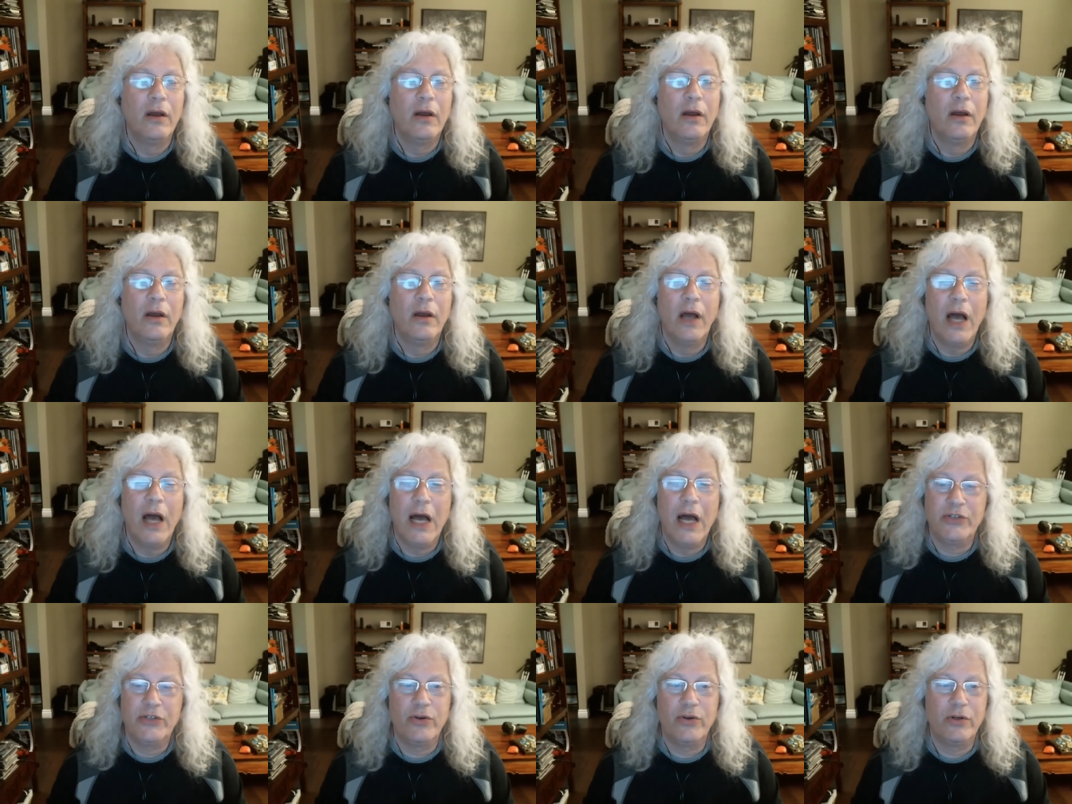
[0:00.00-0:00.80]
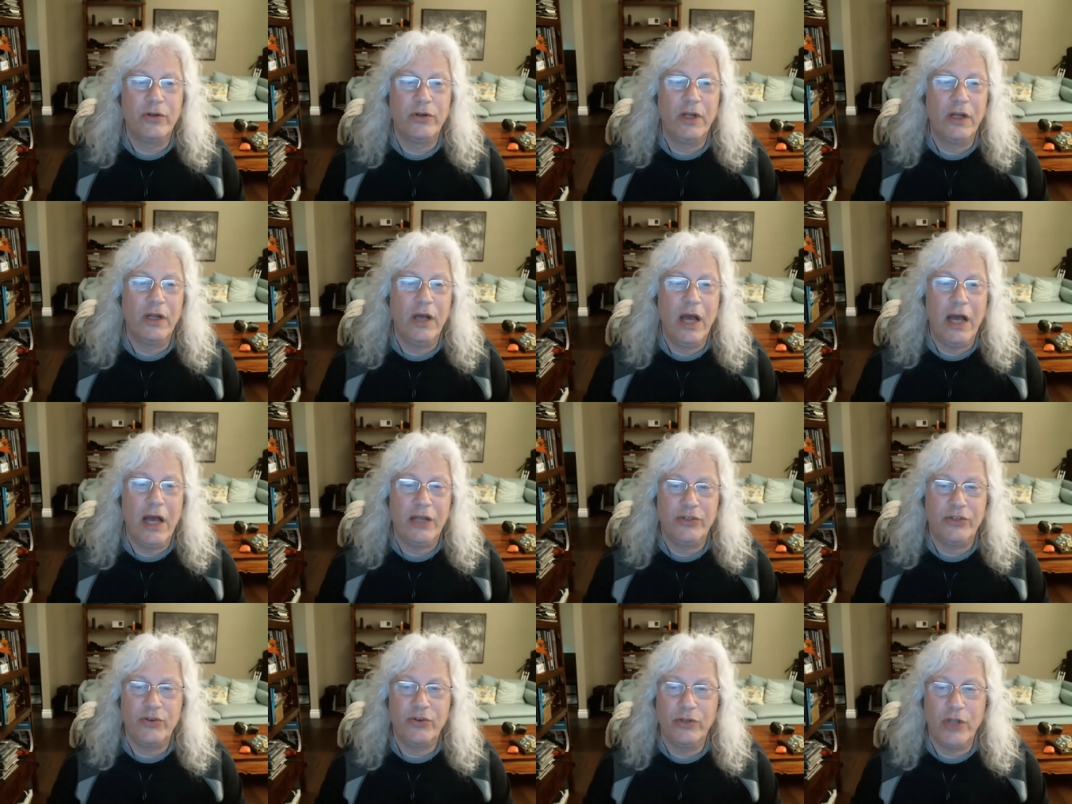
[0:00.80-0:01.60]
You sharing? Astro,
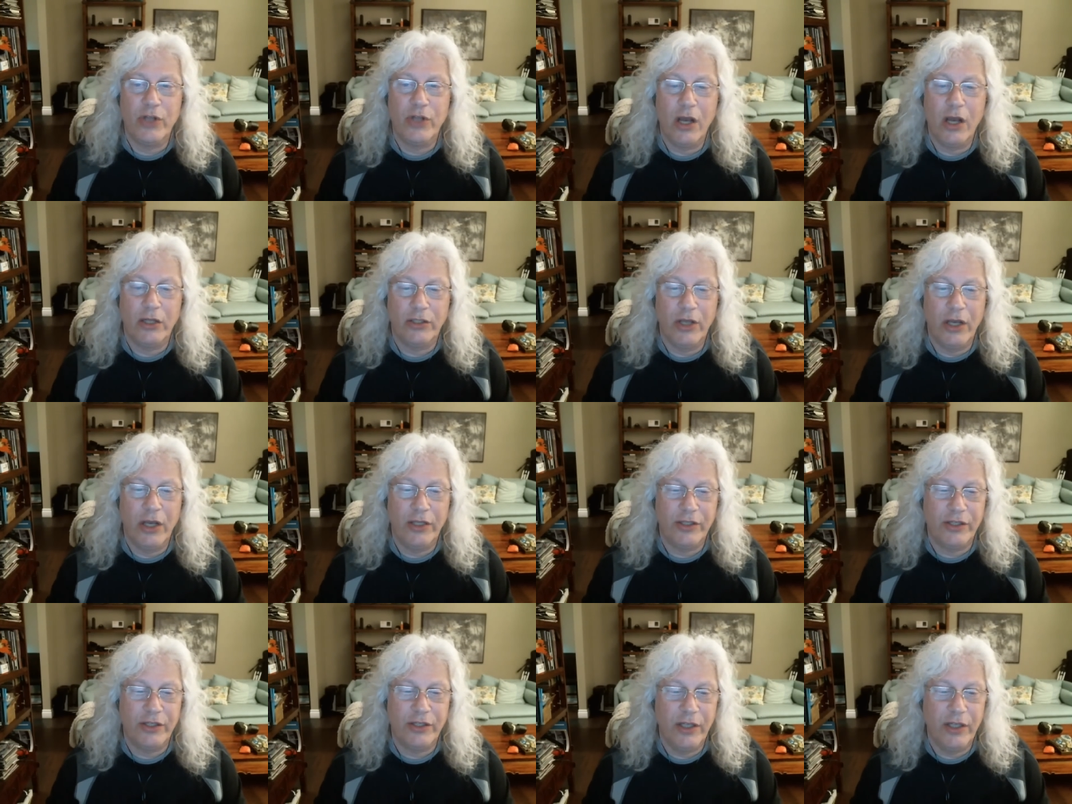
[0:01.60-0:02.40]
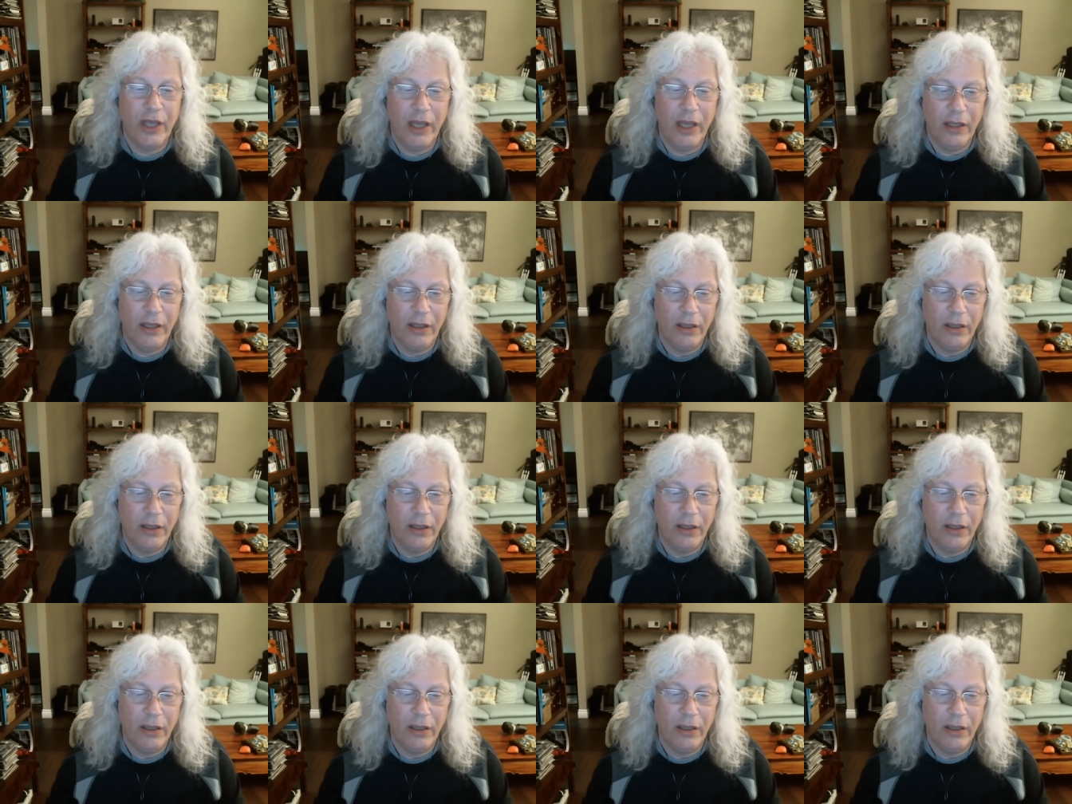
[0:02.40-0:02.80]
astrodoc.ca.